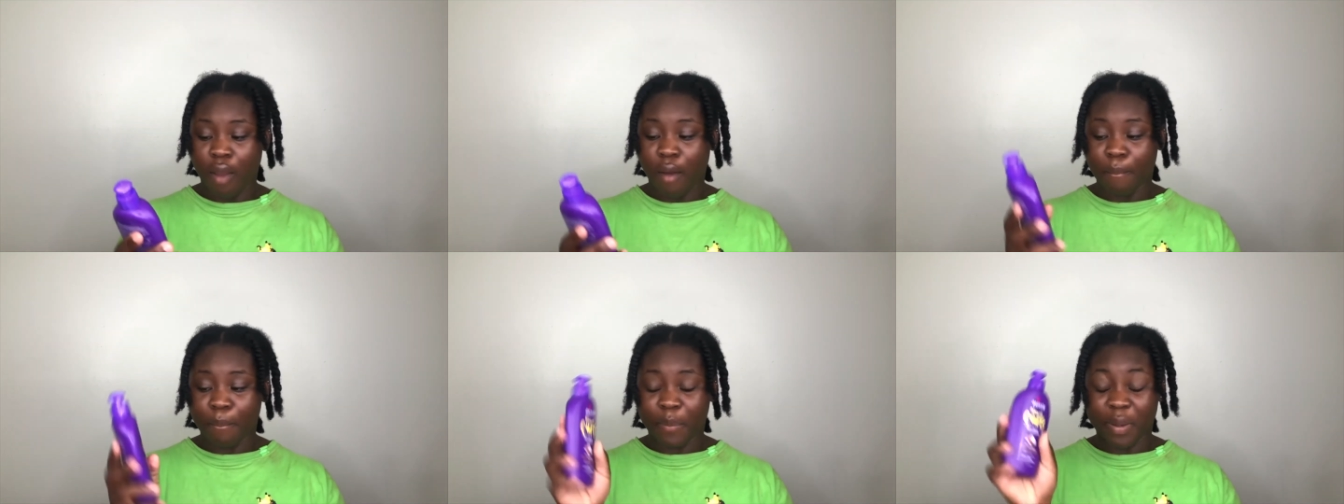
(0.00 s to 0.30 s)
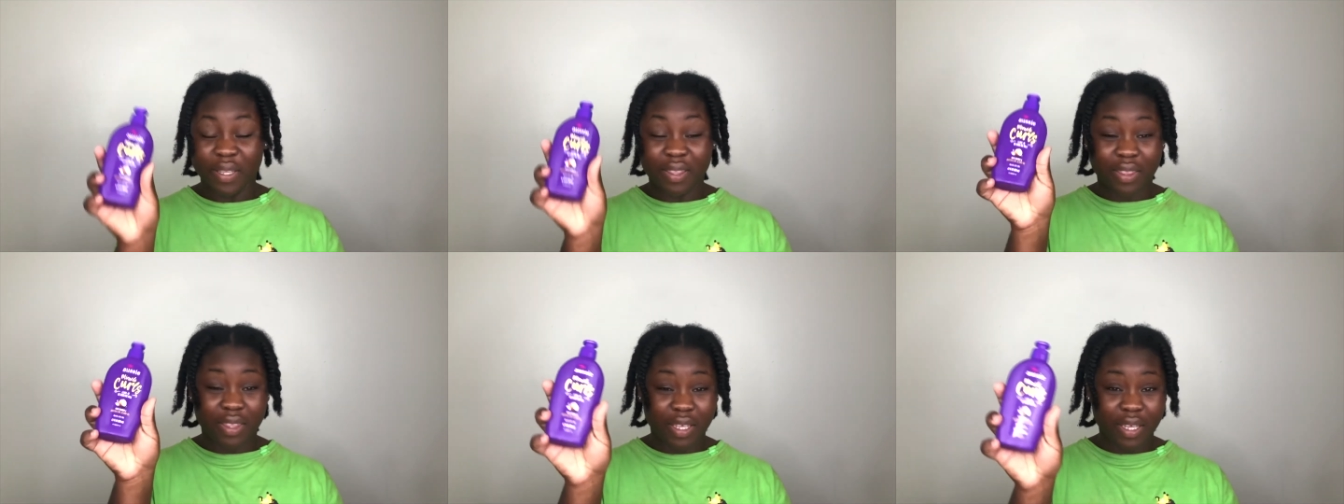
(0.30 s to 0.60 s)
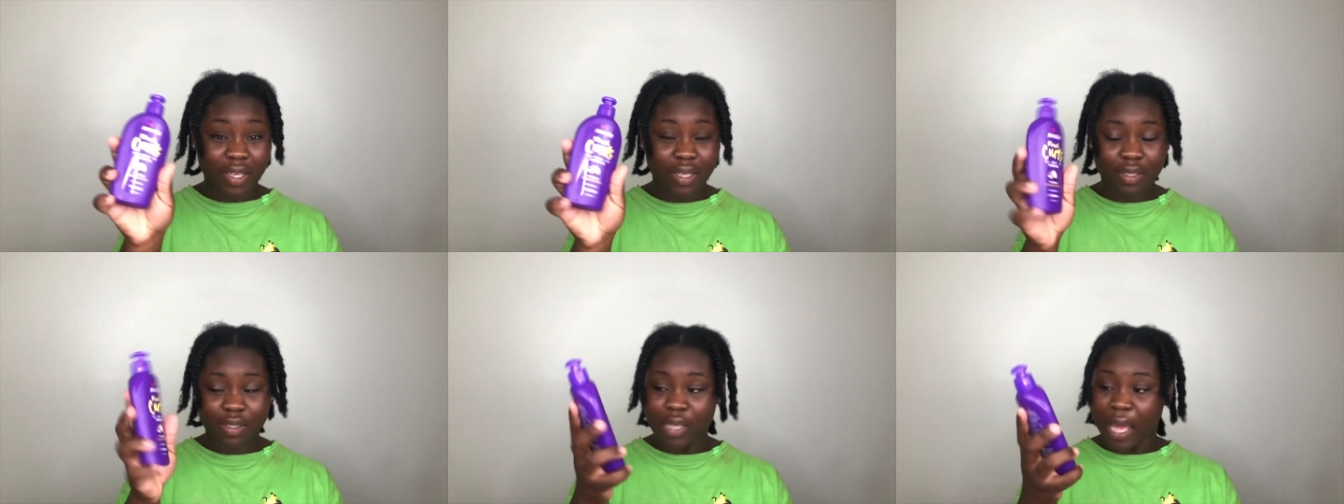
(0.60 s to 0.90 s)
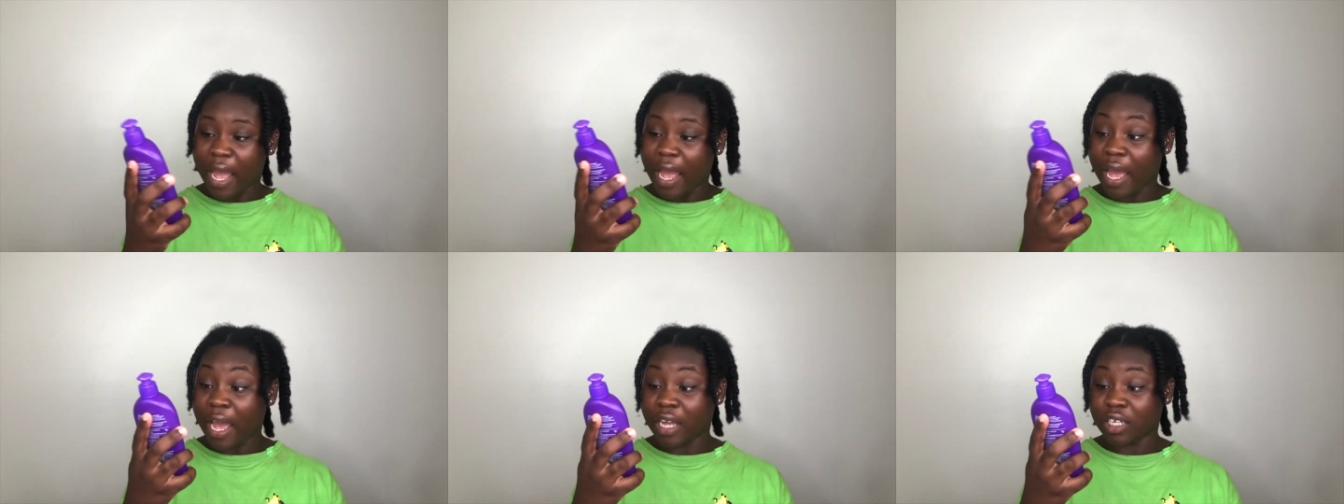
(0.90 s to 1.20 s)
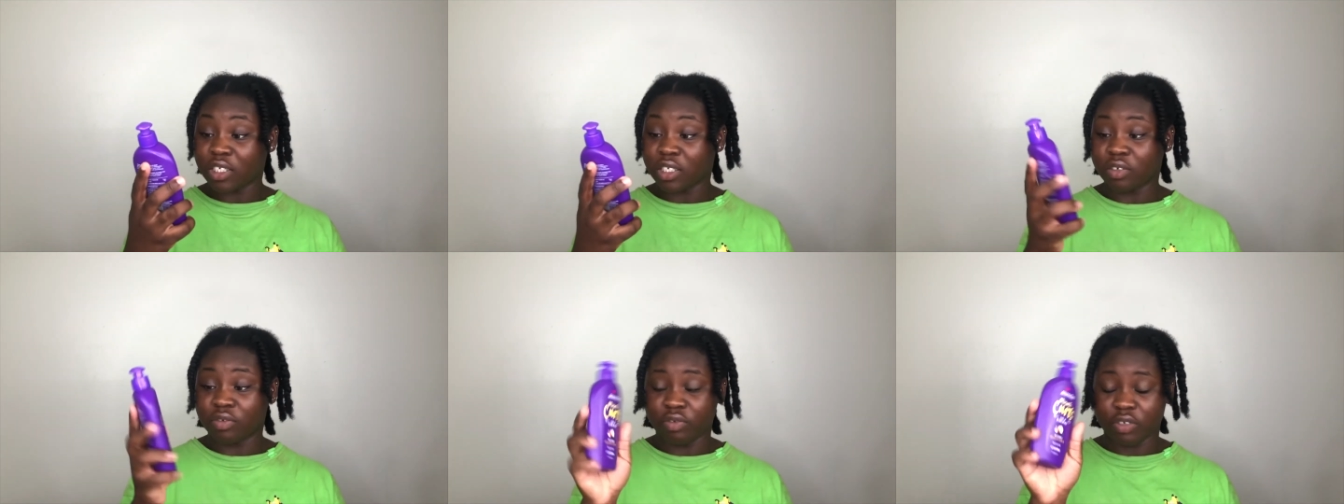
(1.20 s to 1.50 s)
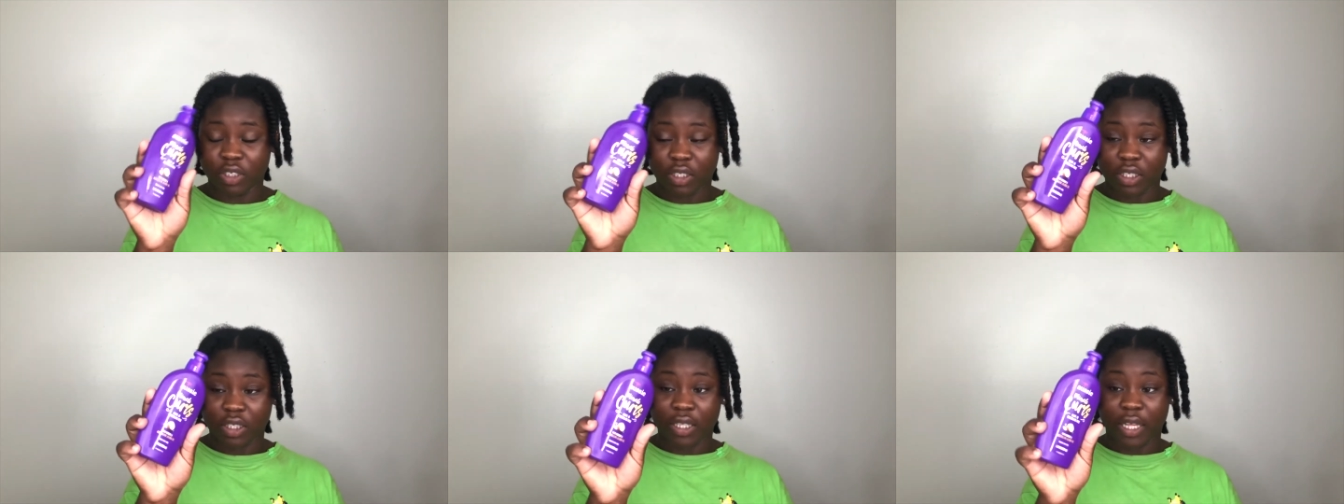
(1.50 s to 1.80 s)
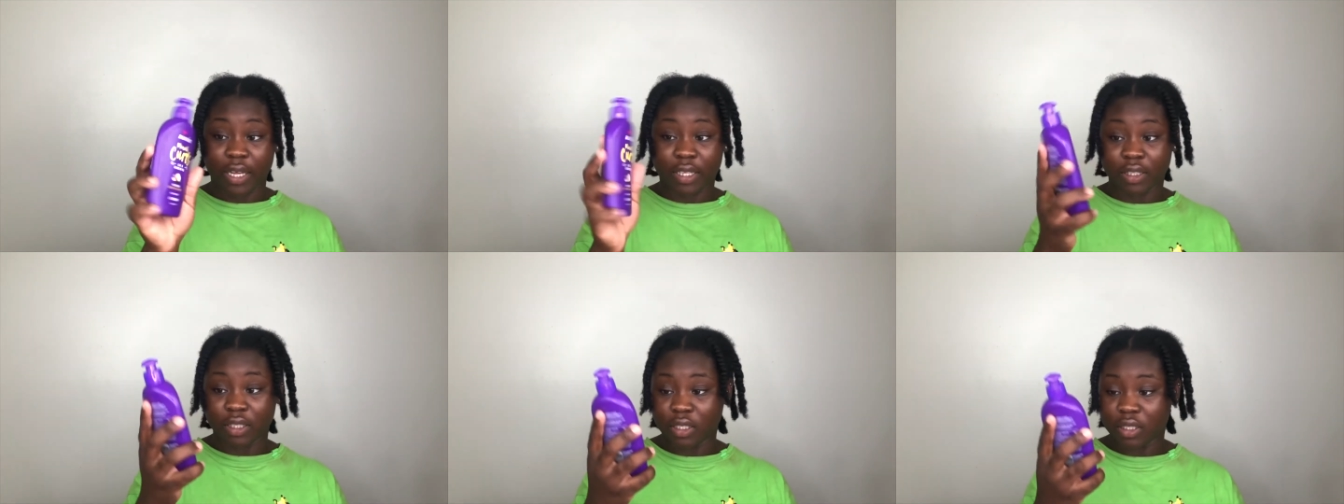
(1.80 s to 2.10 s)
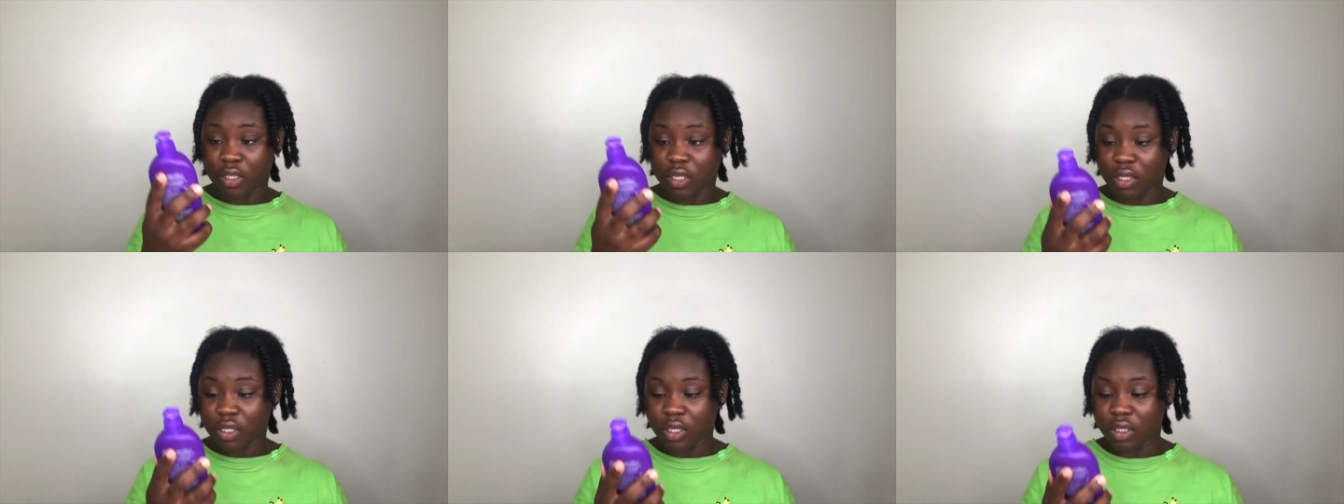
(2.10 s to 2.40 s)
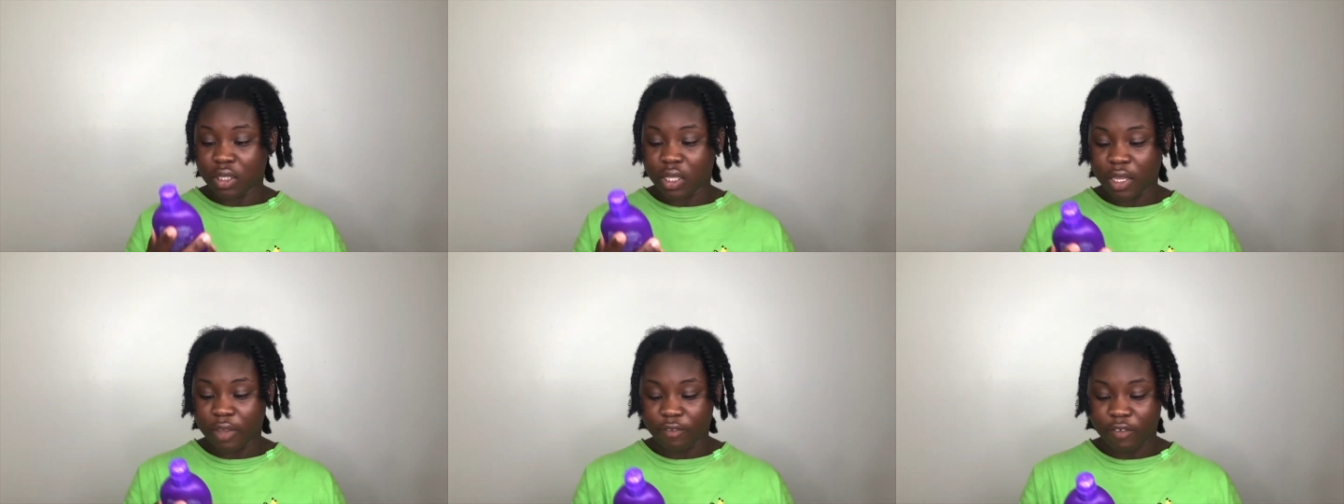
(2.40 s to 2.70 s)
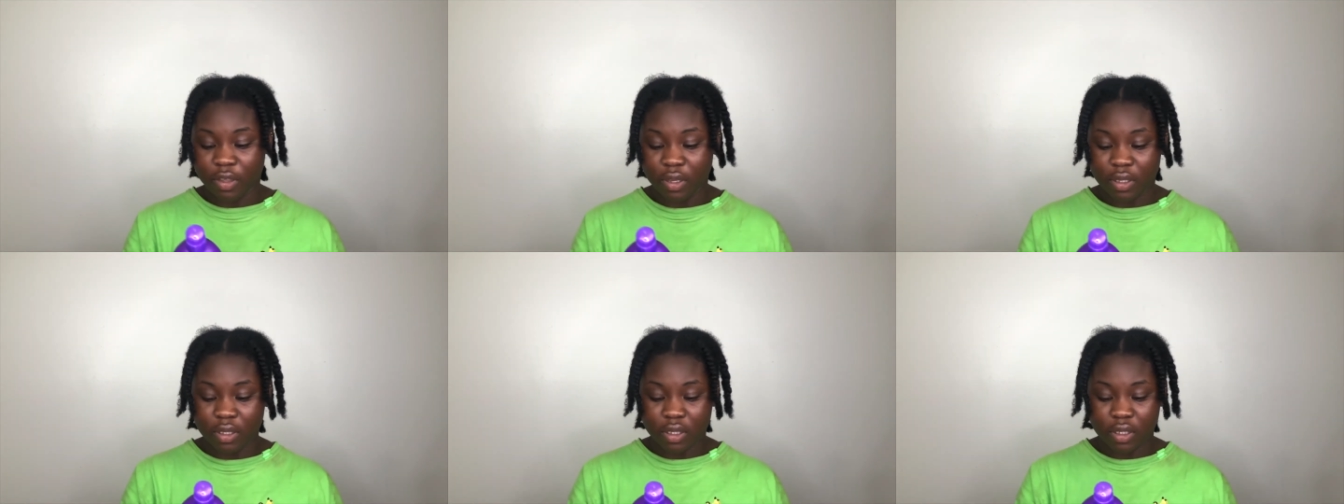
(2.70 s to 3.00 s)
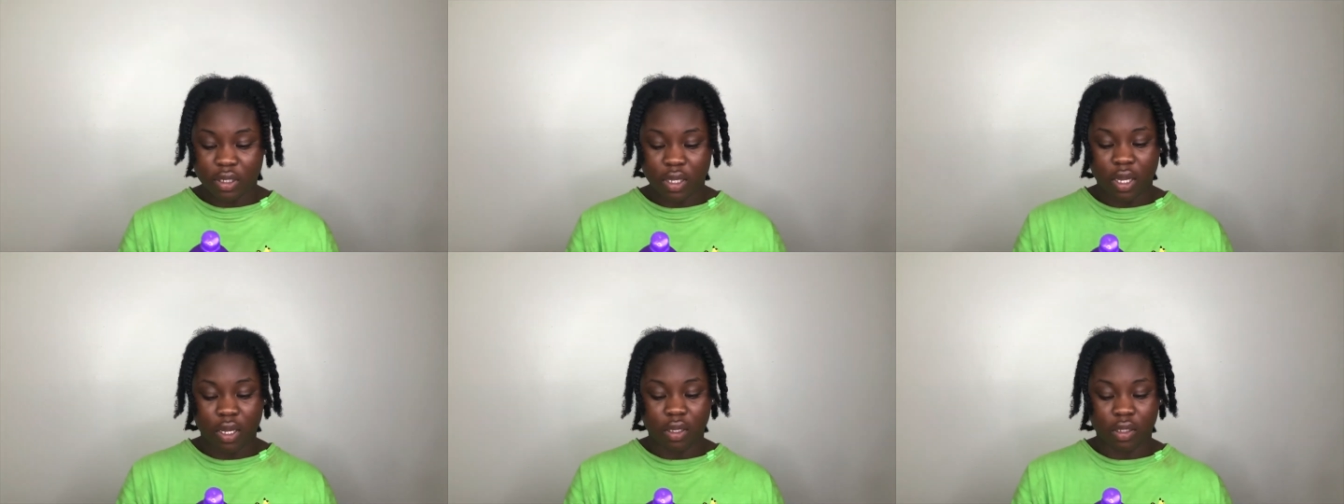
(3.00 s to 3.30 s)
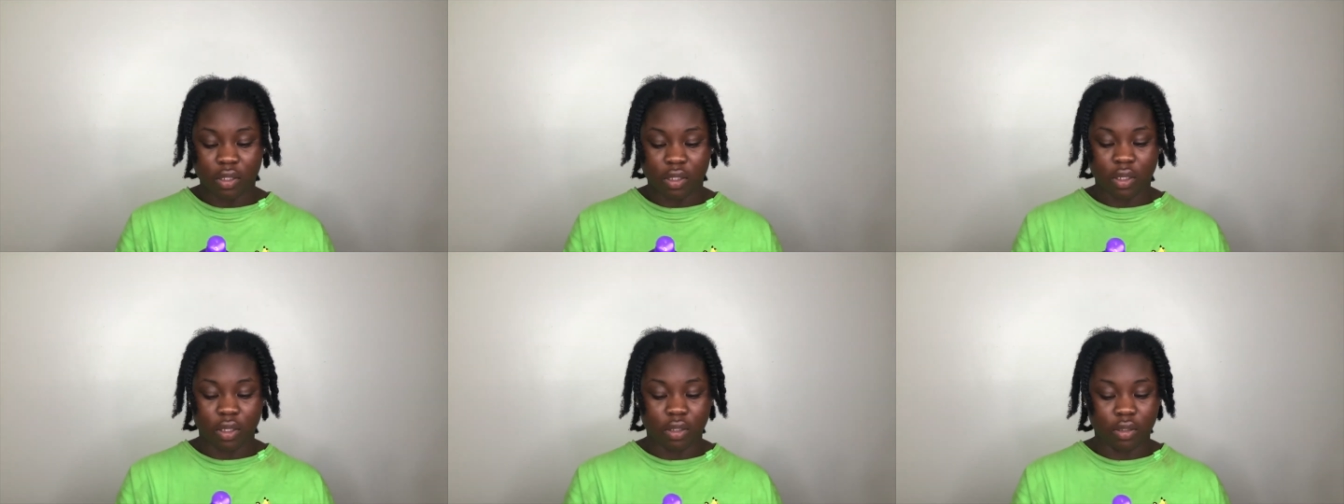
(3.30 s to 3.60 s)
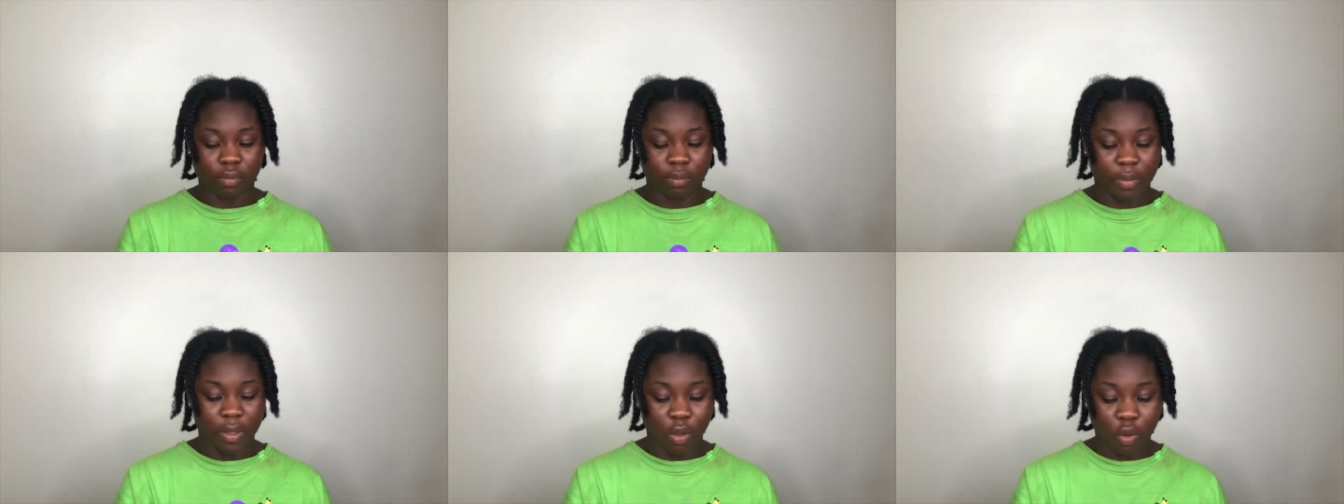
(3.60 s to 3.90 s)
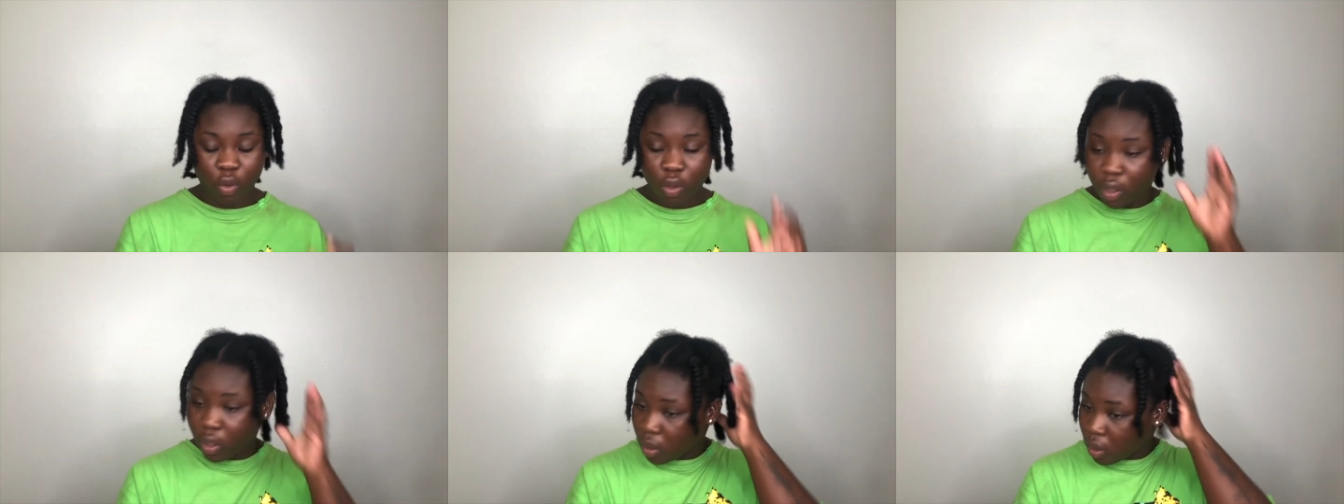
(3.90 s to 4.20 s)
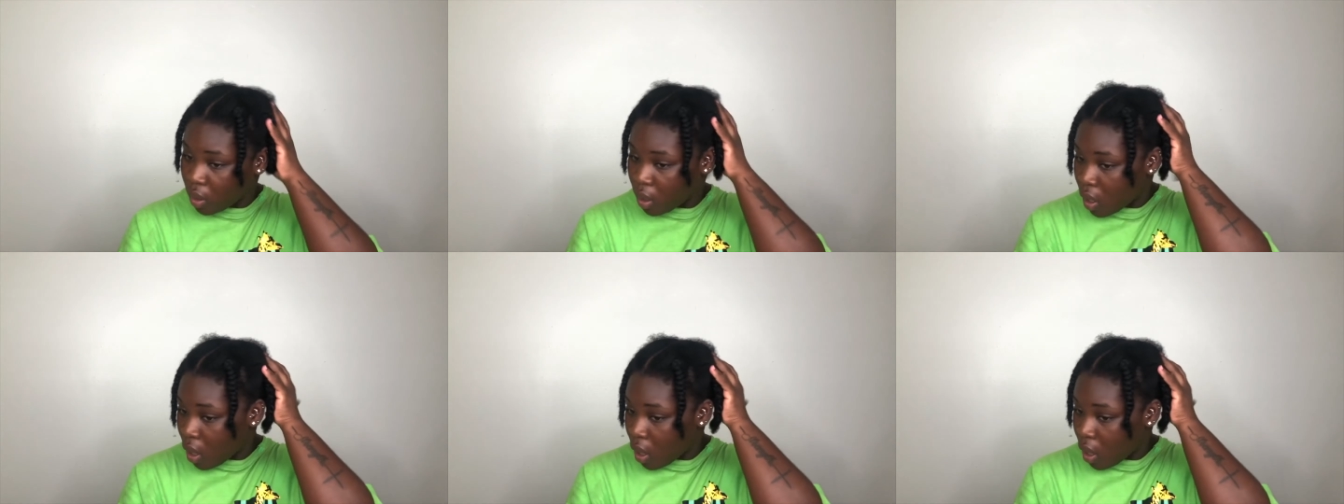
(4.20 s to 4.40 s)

But this, I actually really like this. It's a leave-in detangling milk.